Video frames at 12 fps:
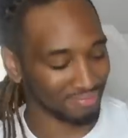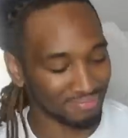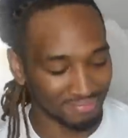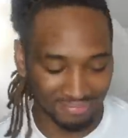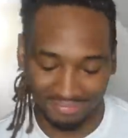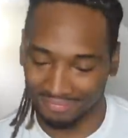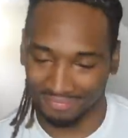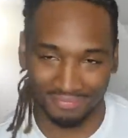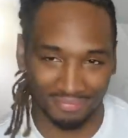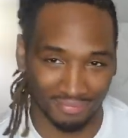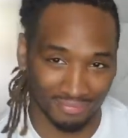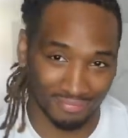
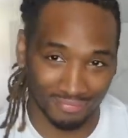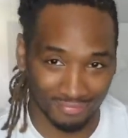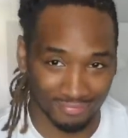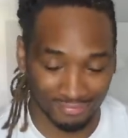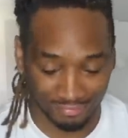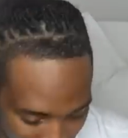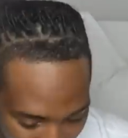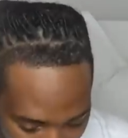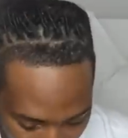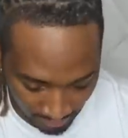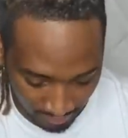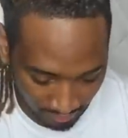
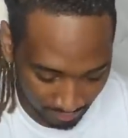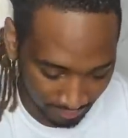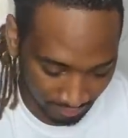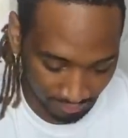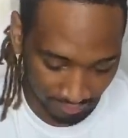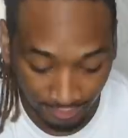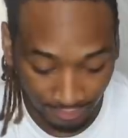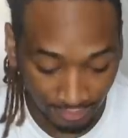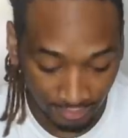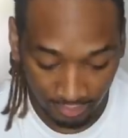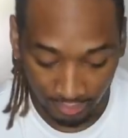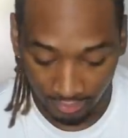
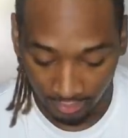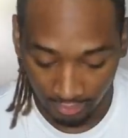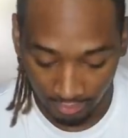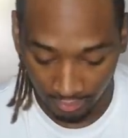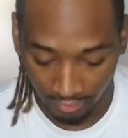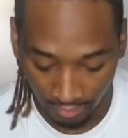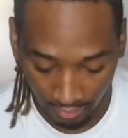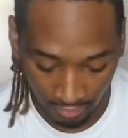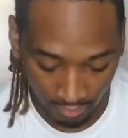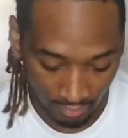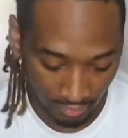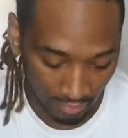
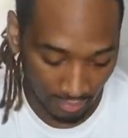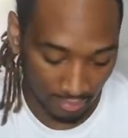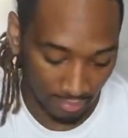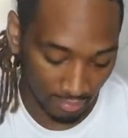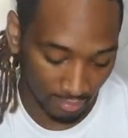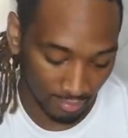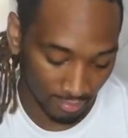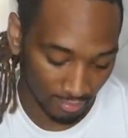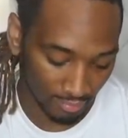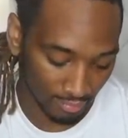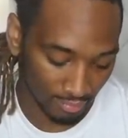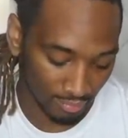
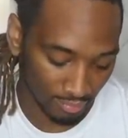No words are spoken by the person on screen.